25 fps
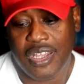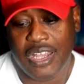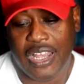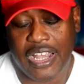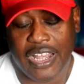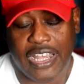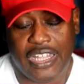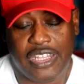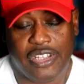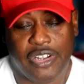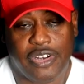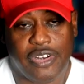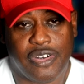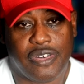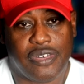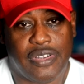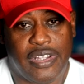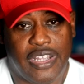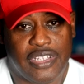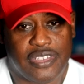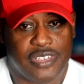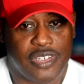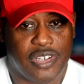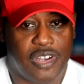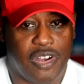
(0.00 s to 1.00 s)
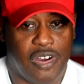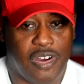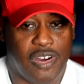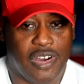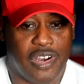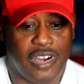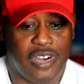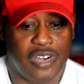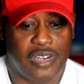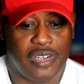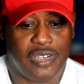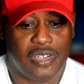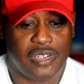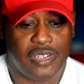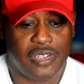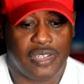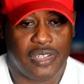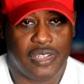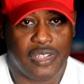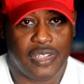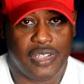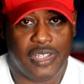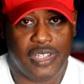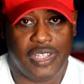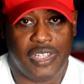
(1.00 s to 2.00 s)
I got a girl has a car
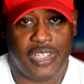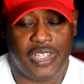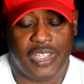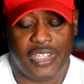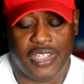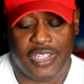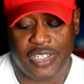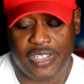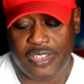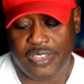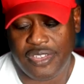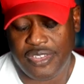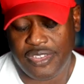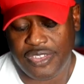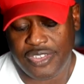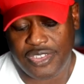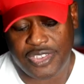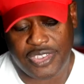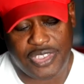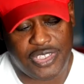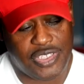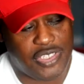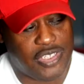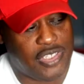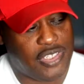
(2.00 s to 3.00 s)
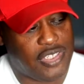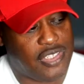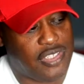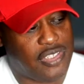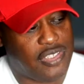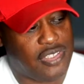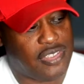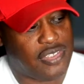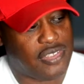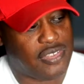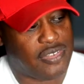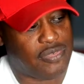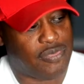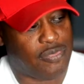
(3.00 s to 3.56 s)
and she